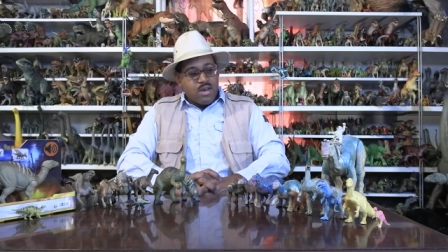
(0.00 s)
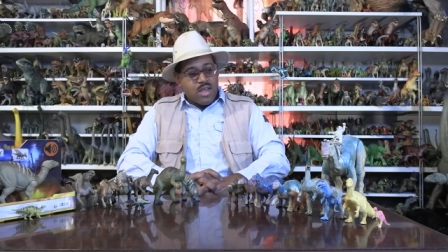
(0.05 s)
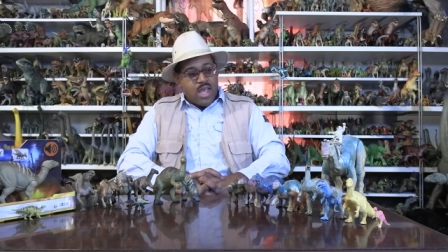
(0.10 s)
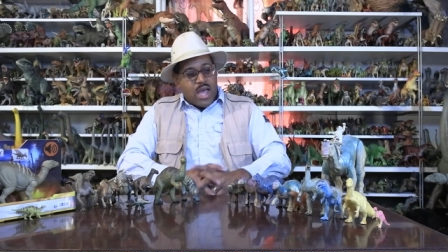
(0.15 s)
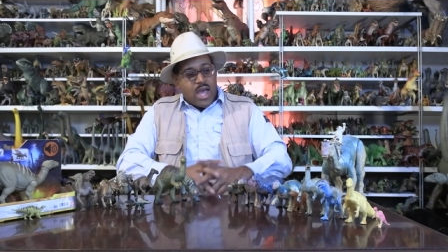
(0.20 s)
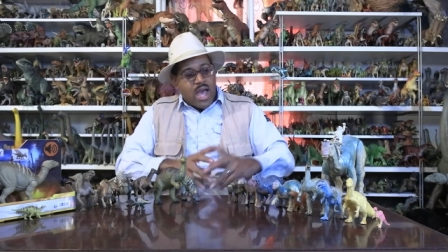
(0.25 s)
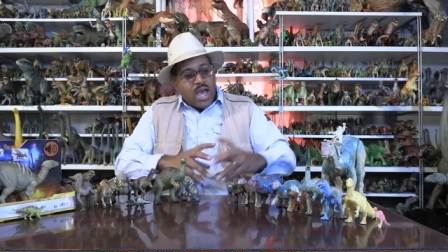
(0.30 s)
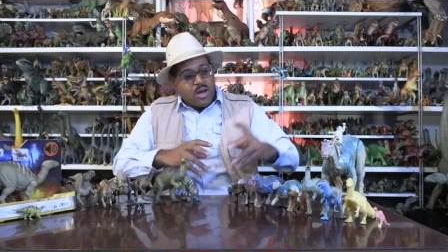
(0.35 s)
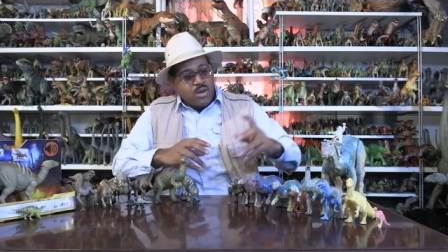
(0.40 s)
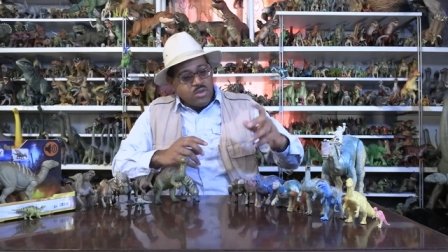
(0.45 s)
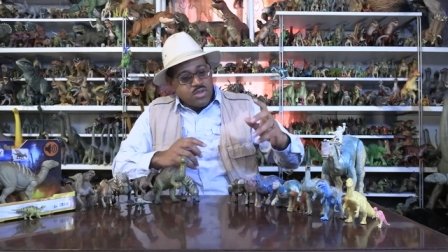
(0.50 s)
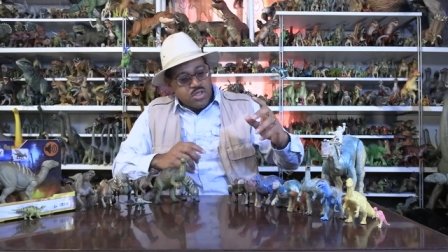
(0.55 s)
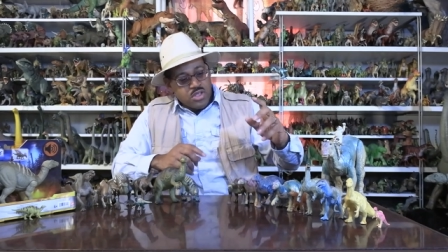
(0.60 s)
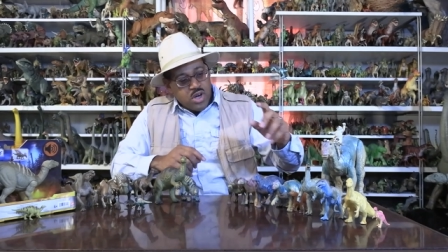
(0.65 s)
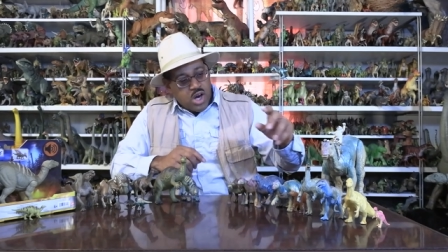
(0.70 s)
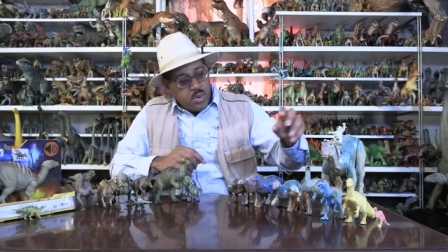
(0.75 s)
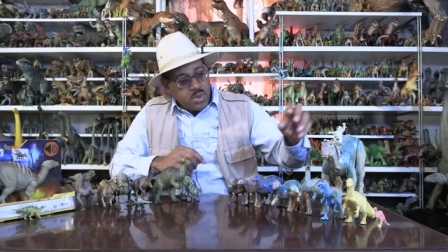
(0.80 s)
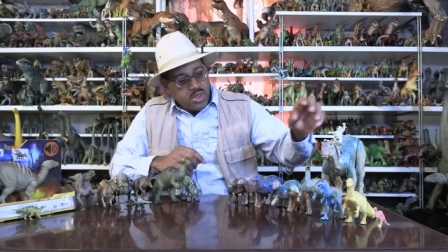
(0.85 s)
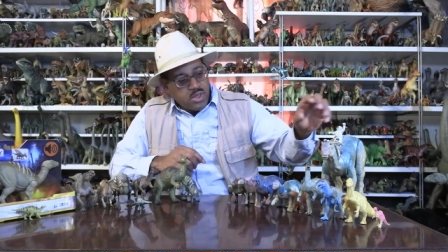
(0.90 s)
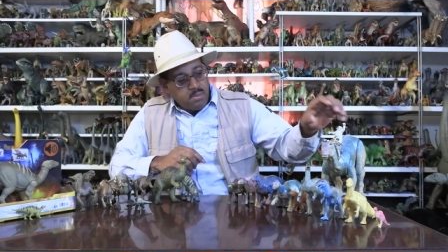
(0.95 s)
Okay, I'll
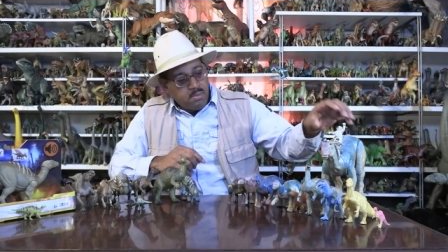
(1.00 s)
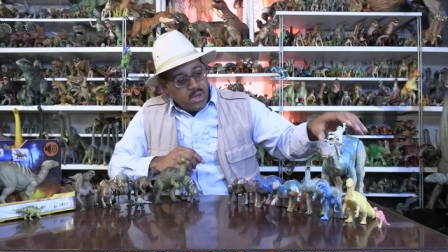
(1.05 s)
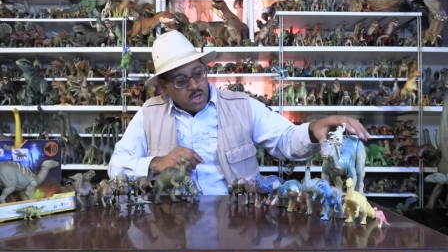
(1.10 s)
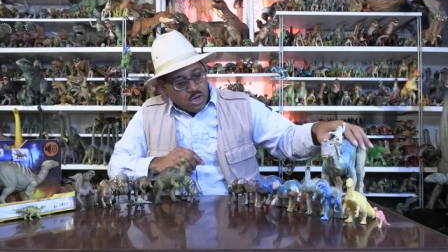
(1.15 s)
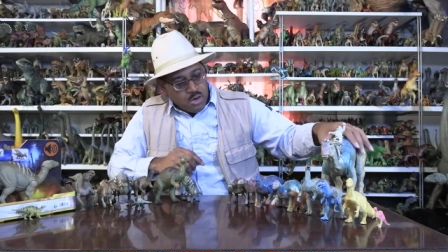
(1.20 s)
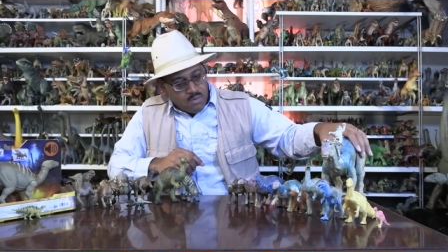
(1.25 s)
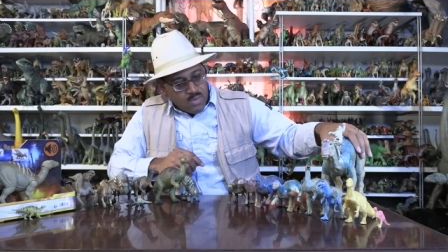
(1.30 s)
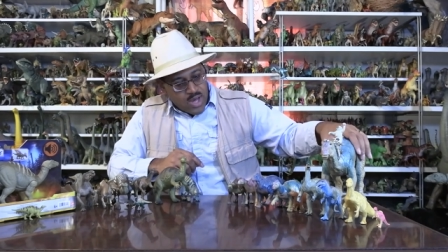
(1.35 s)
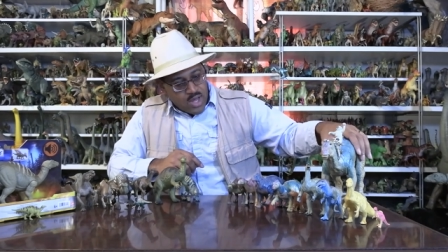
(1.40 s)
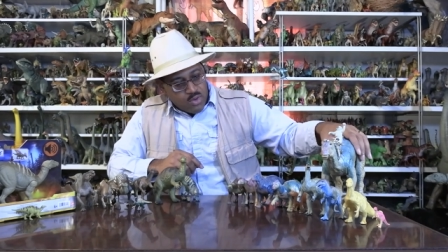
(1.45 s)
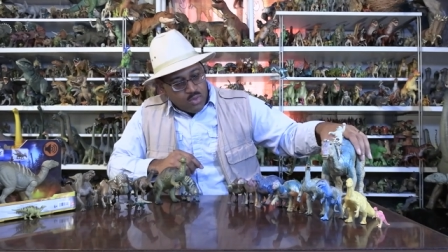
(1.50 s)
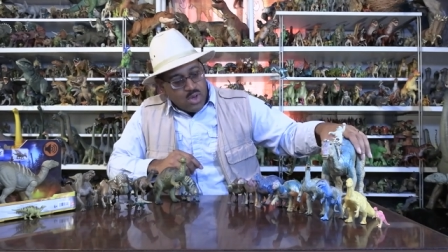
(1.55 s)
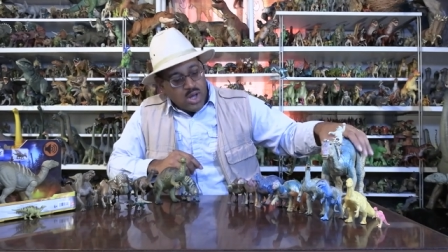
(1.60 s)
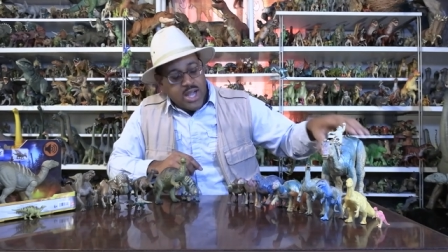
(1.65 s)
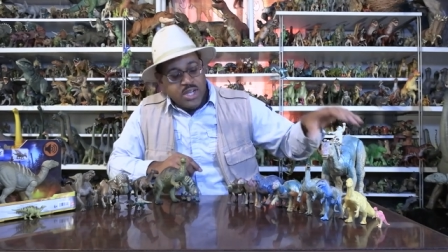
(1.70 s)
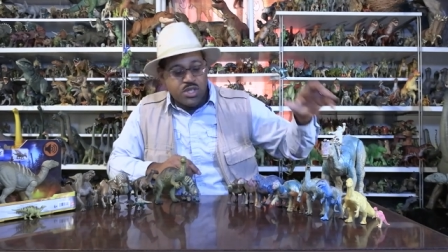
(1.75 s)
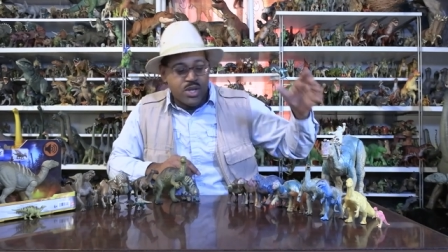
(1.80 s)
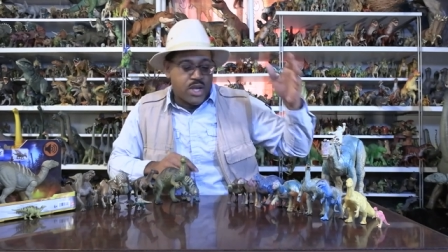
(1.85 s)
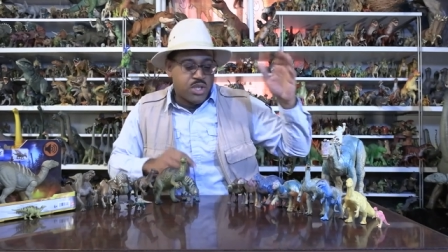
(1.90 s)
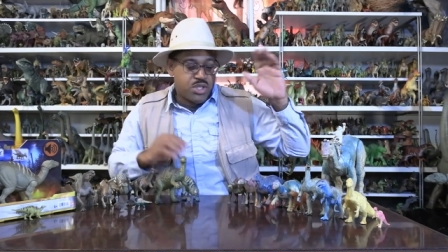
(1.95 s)
start with the bigger model. Well,
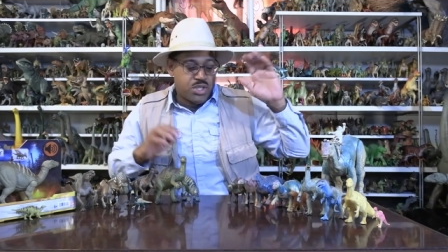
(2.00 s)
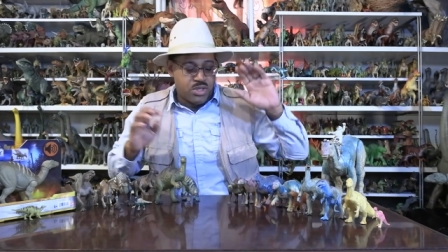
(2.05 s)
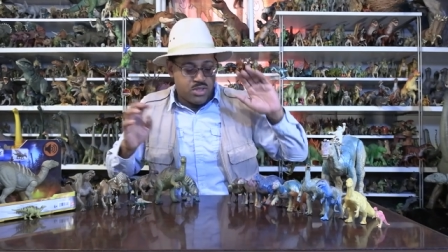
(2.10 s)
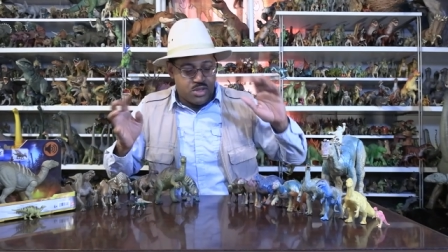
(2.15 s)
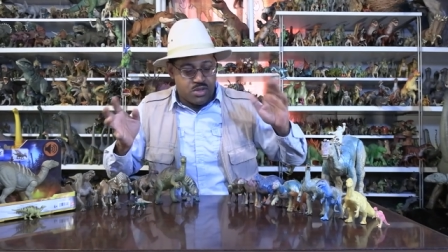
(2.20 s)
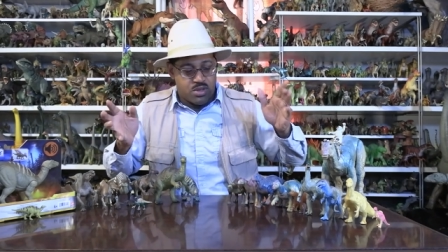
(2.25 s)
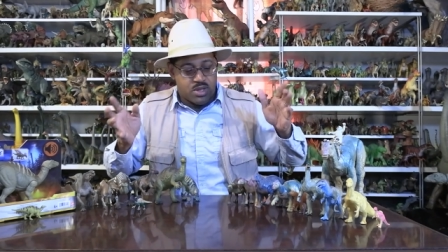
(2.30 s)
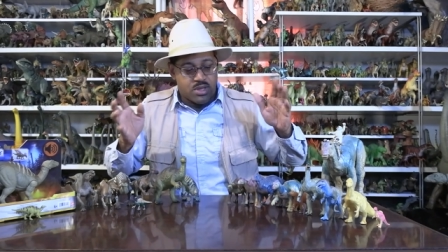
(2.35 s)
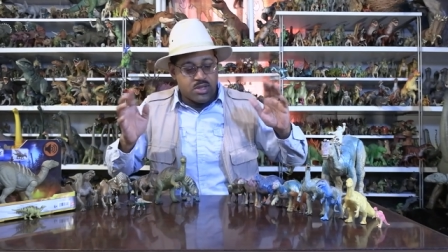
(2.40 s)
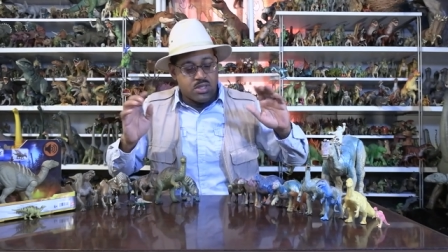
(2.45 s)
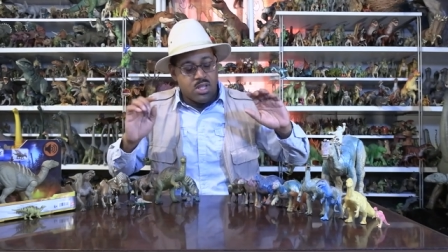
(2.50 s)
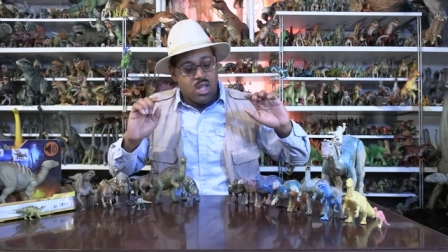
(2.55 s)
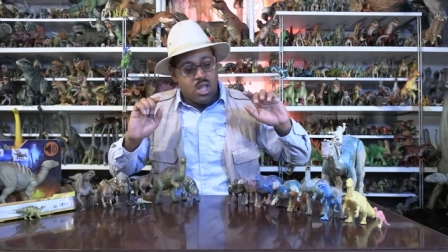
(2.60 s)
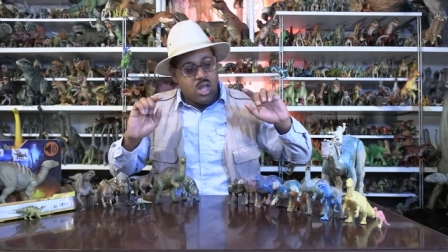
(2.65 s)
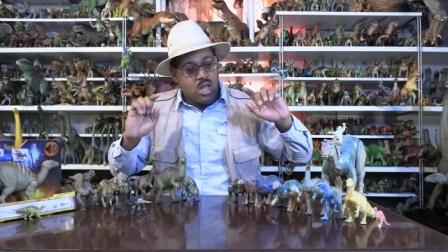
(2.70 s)
actually, i shall do this.